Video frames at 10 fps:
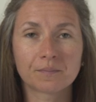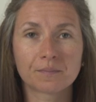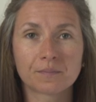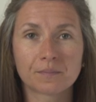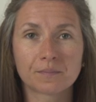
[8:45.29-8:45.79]

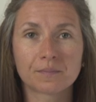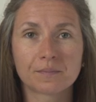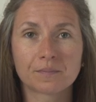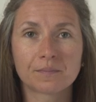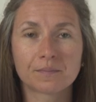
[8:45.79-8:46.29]

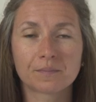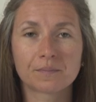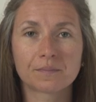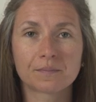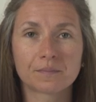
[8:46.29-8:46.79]

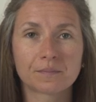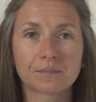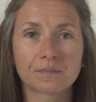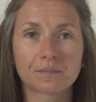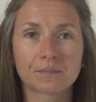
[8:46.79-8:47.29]

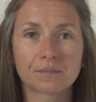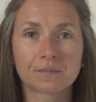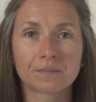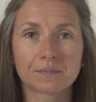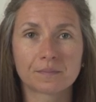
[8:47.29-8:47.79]

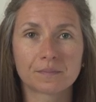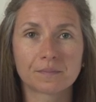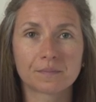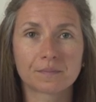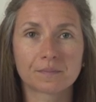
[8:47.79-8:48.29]

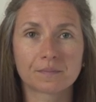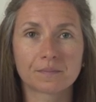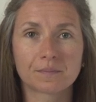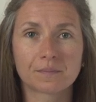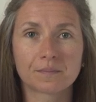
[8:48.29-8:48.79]

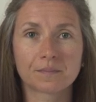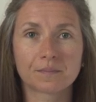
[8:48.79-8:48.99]
(silence)